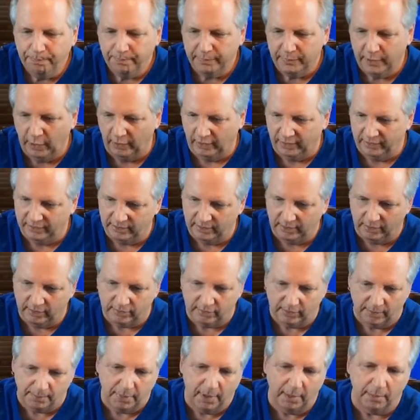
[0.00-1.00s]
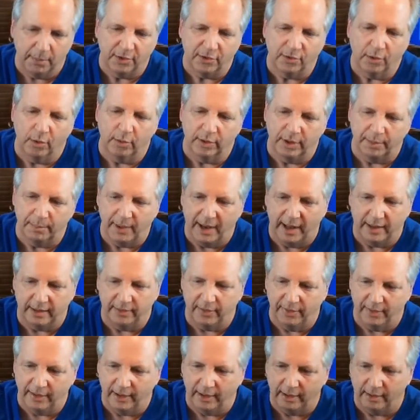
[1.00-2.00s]
You can see there's a published holding
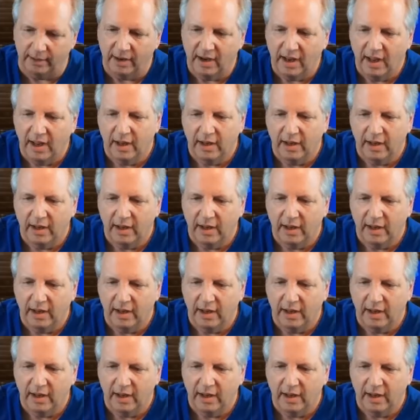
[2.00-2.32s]
pattern there.